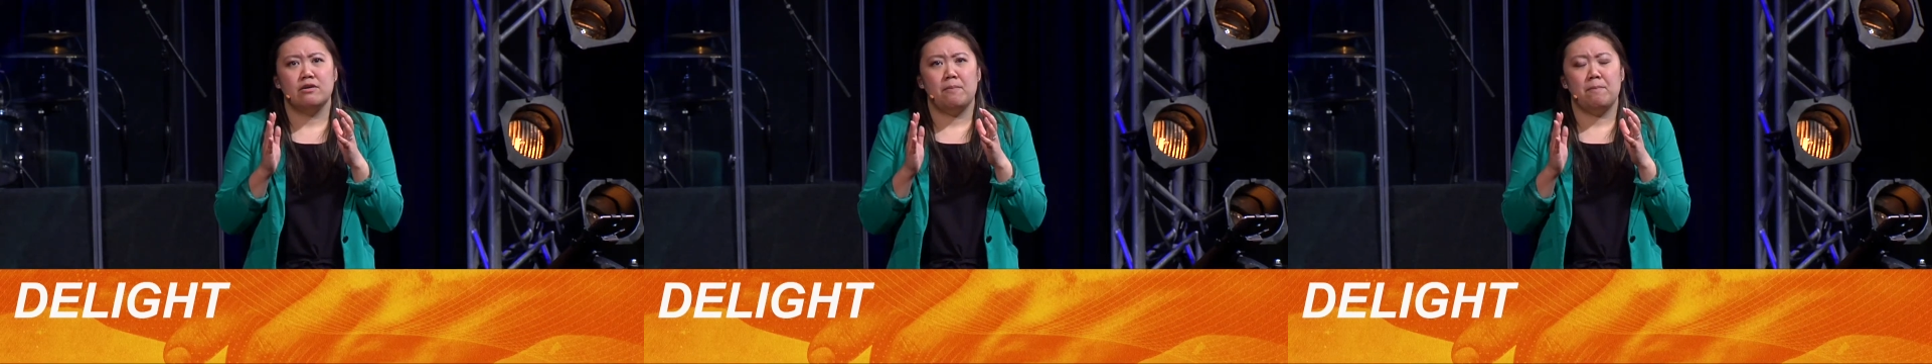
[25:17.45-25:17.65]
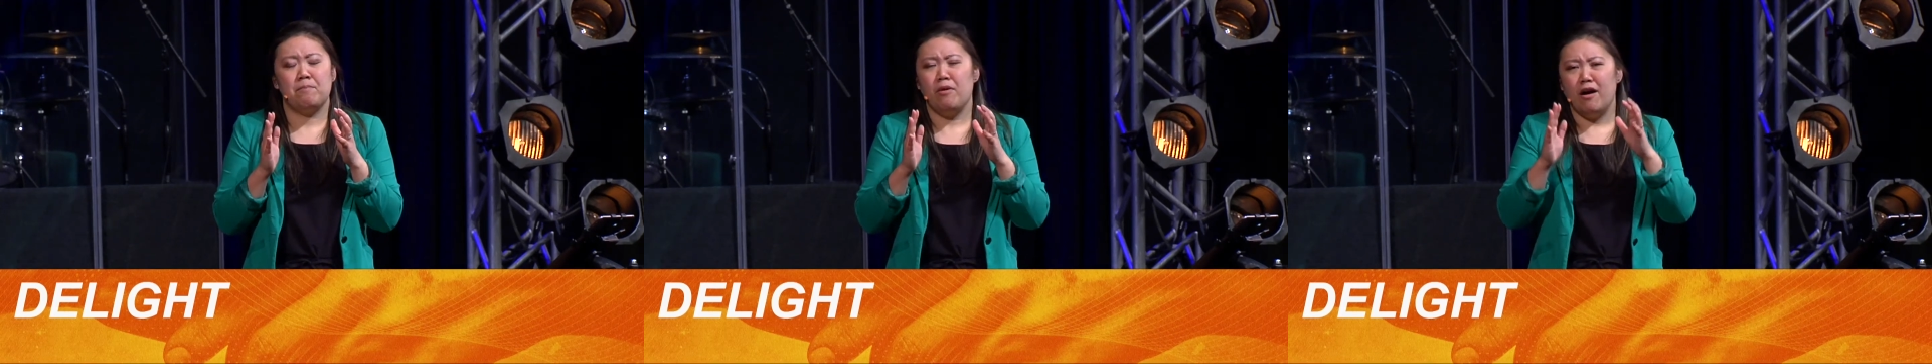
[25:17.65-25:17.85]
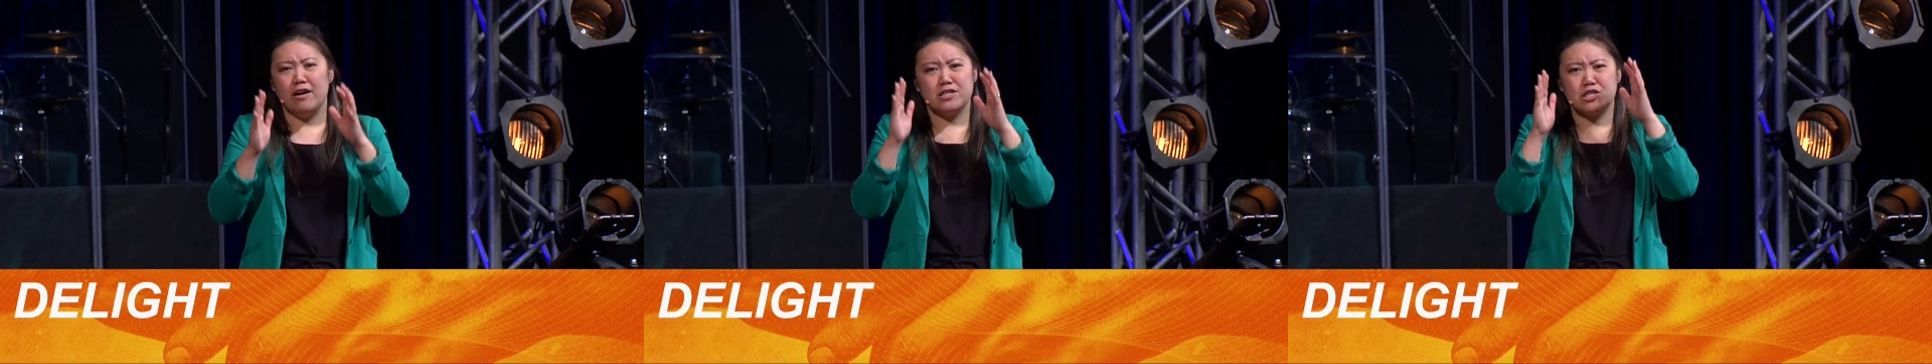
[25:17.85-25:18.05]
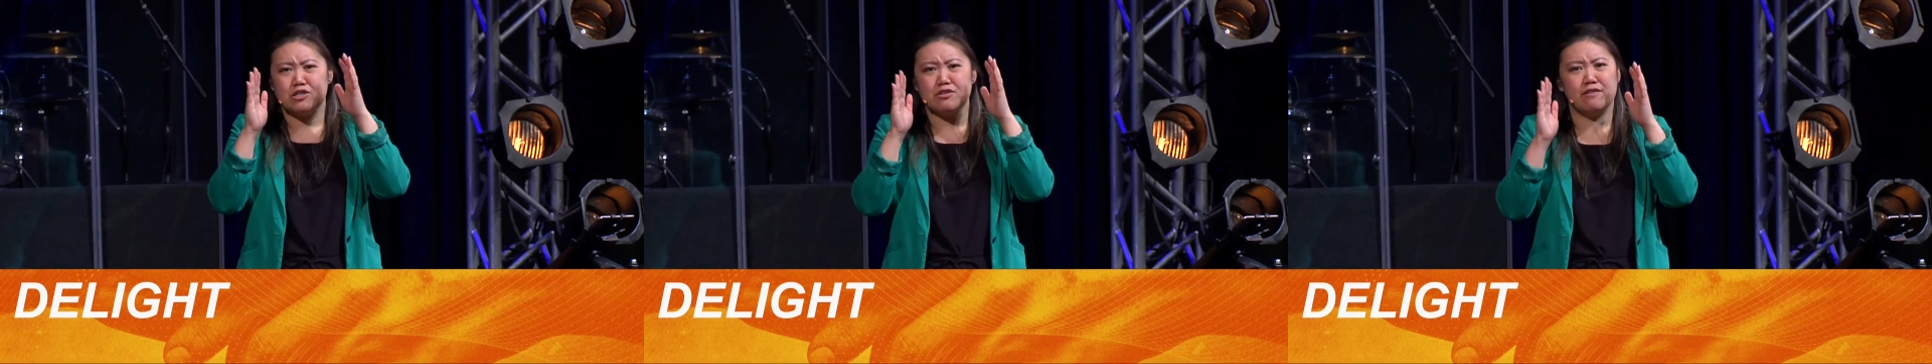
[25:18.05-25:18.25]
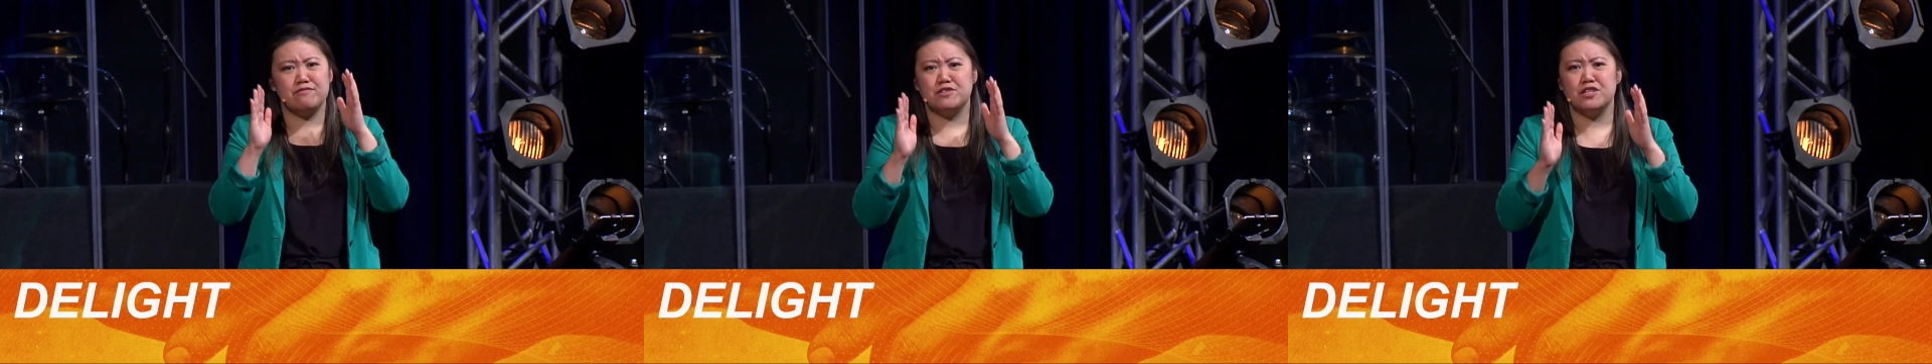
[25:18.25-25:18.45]
posture
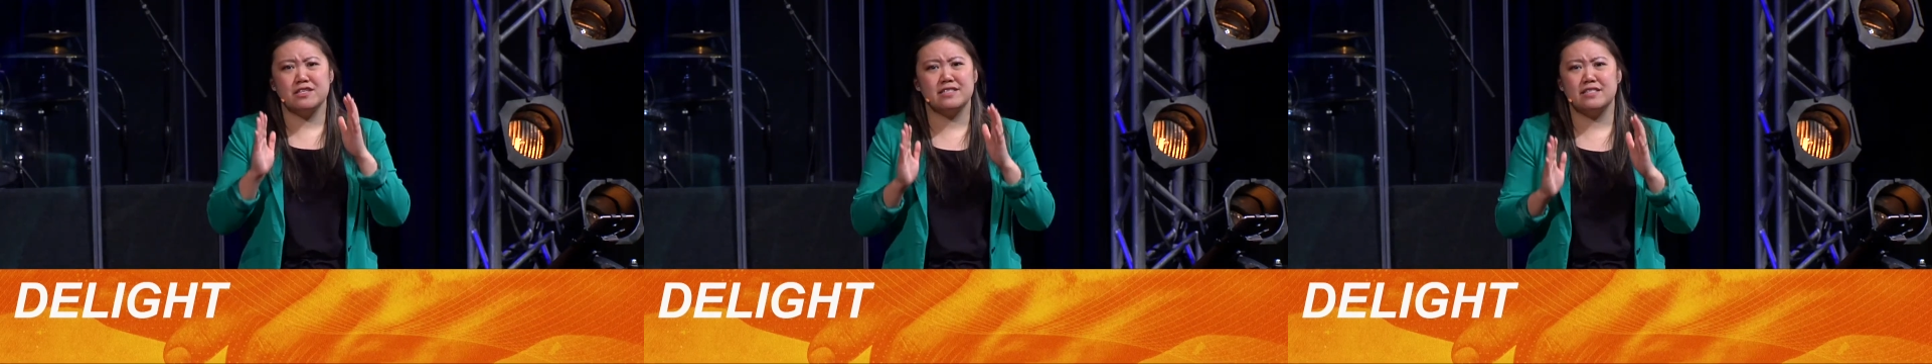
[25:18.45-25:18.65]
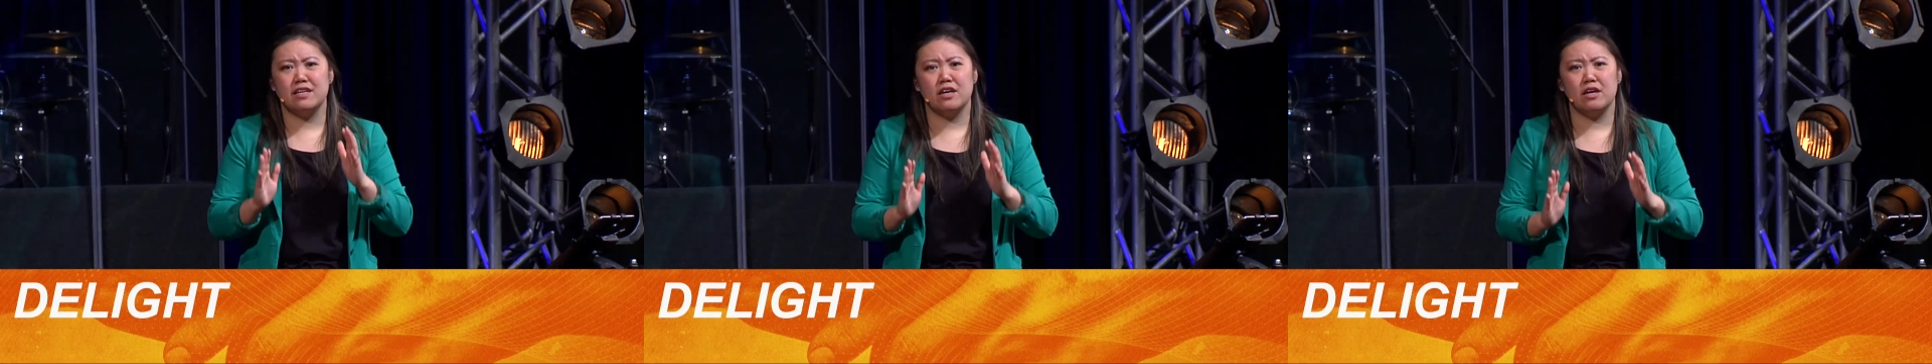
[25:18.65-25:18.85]
of just